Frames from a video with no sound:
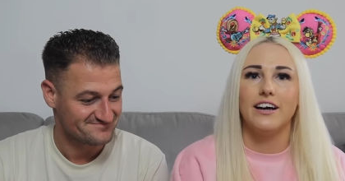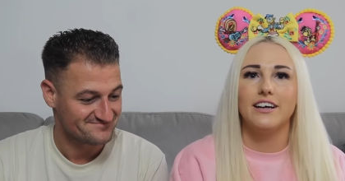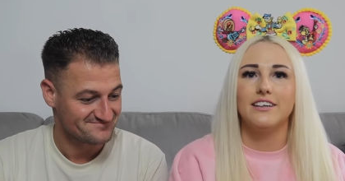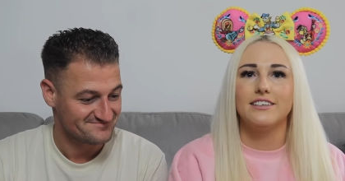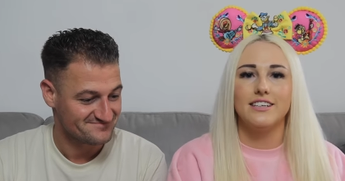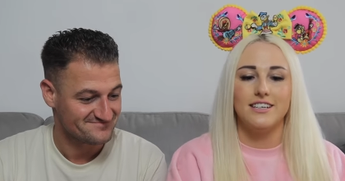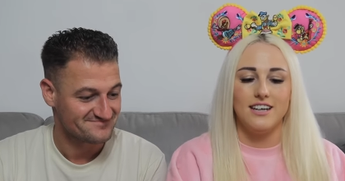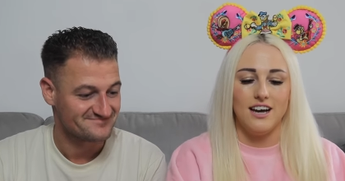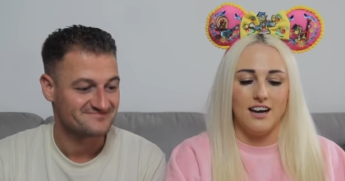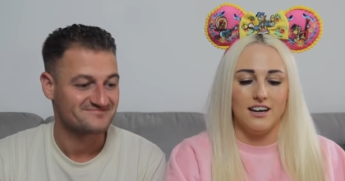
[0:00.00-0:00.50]
Speaker 1: it. Did
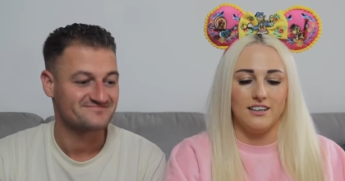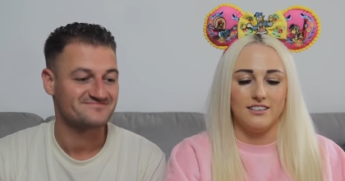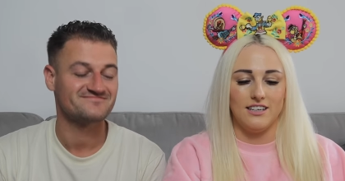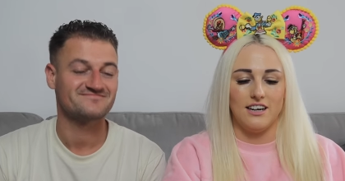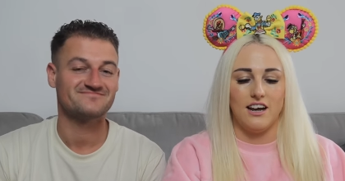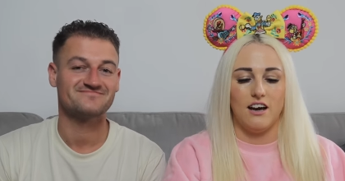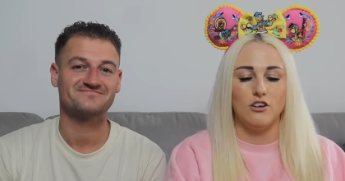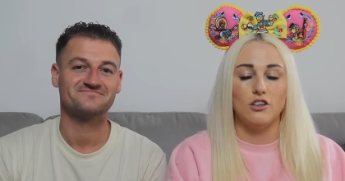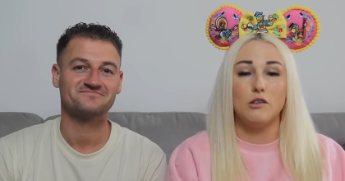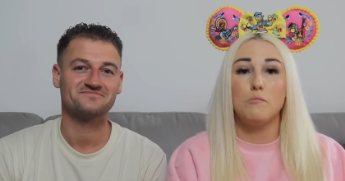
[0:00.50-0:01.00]
I?
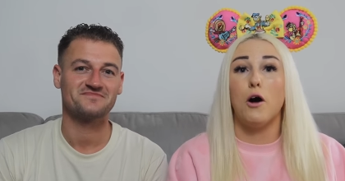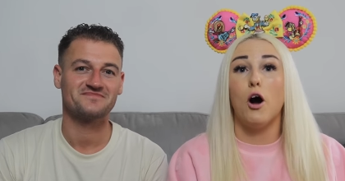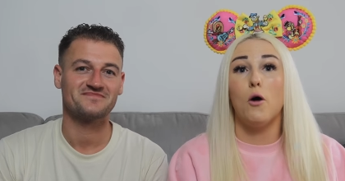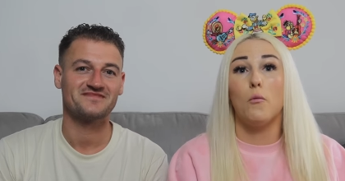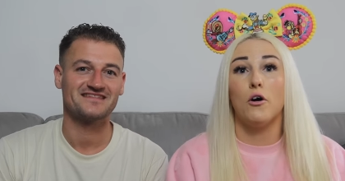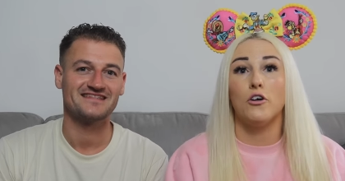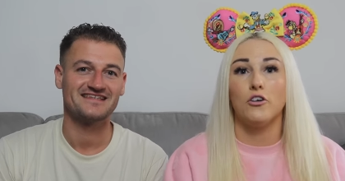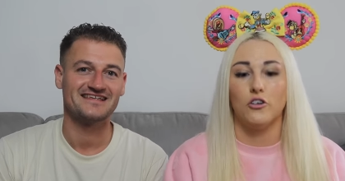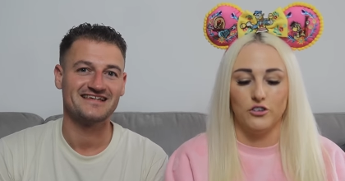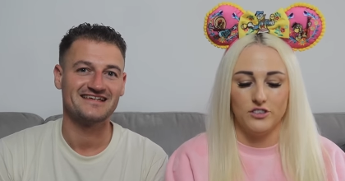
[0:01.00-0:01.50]
I only bought
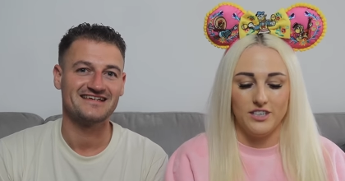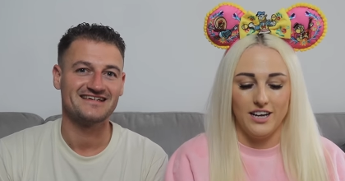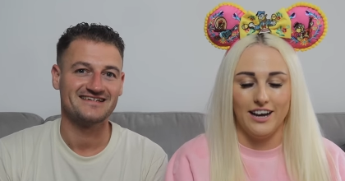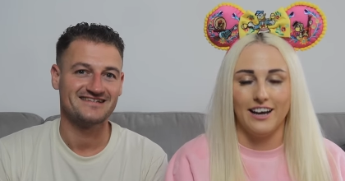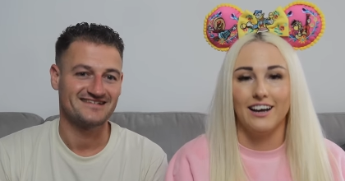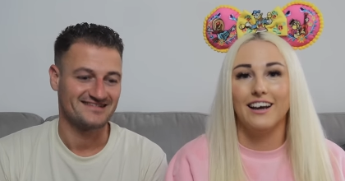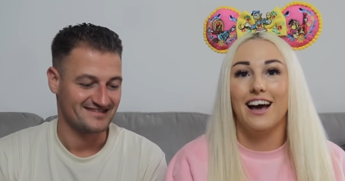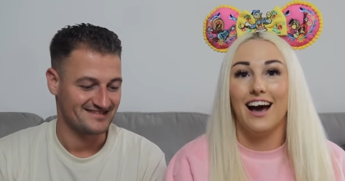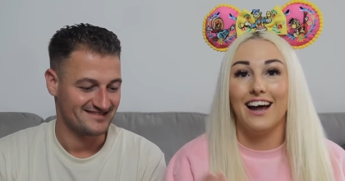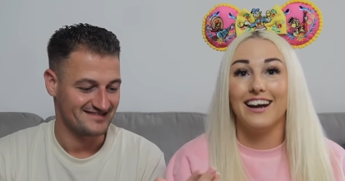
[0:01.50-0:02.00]
one hoodie.
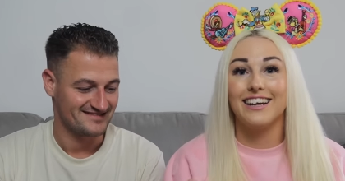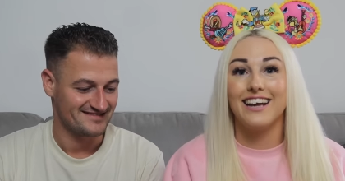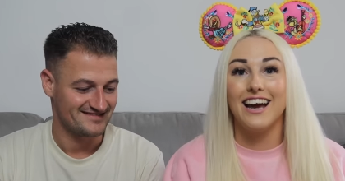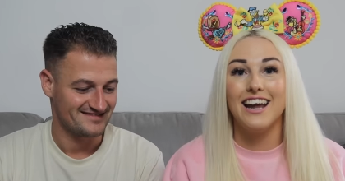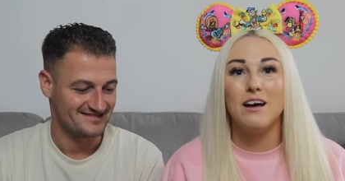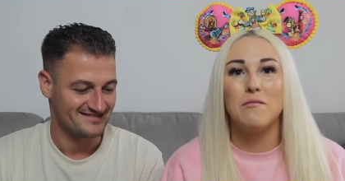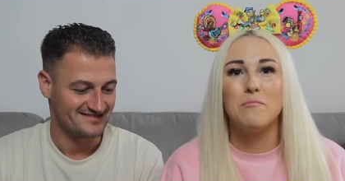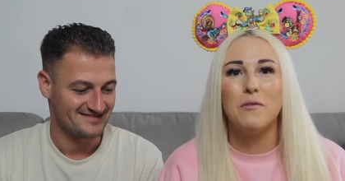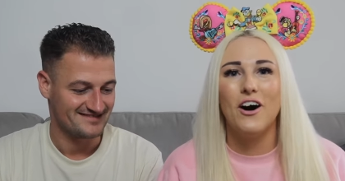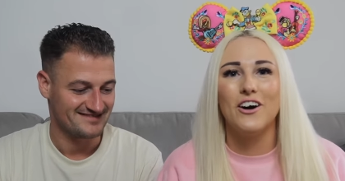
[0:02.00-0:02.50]
And again, I
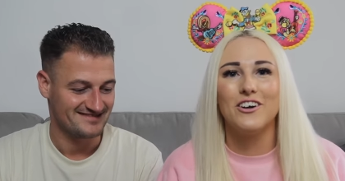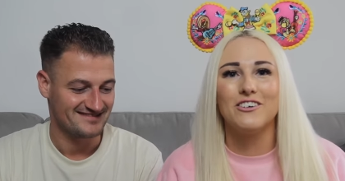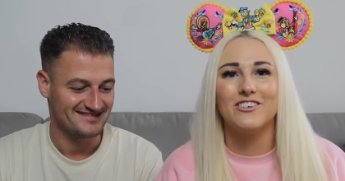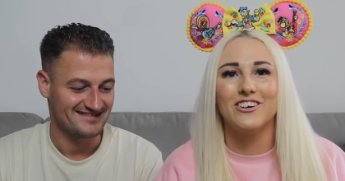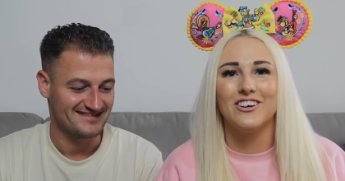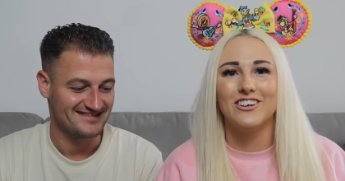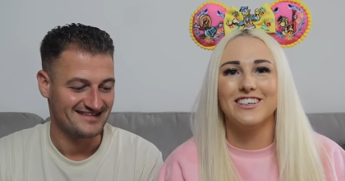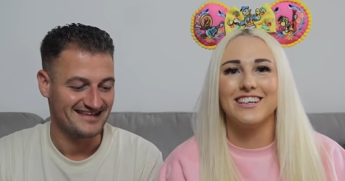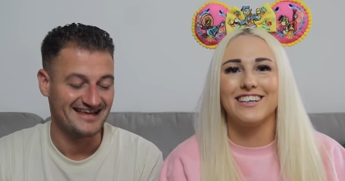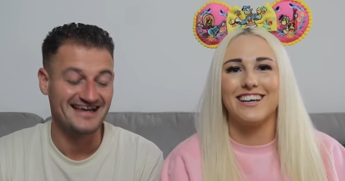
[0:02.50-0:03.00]
bought another
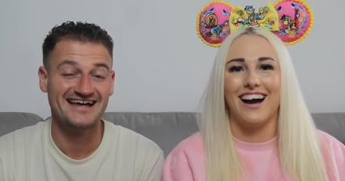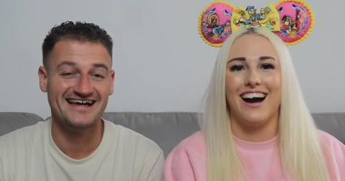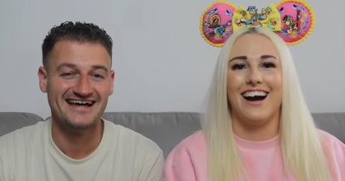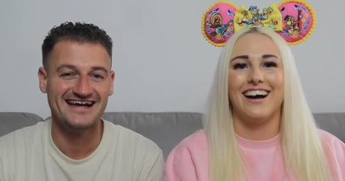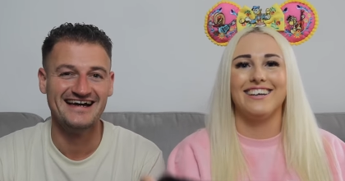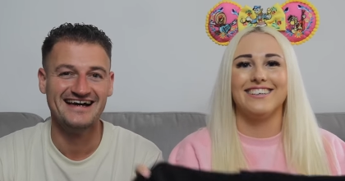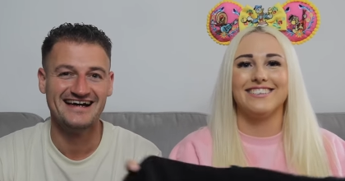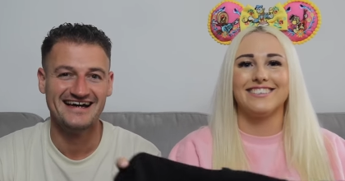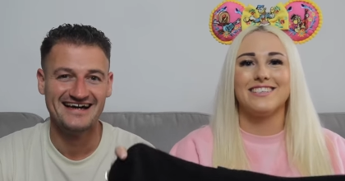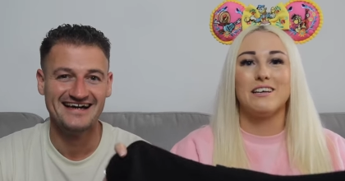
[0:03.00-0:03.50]
hoodie,
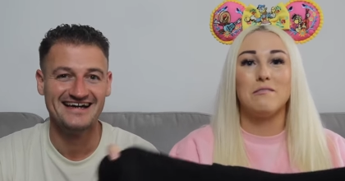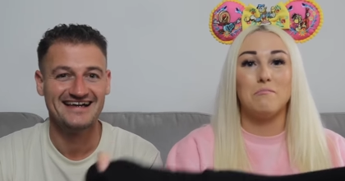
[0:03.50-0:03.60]
guys.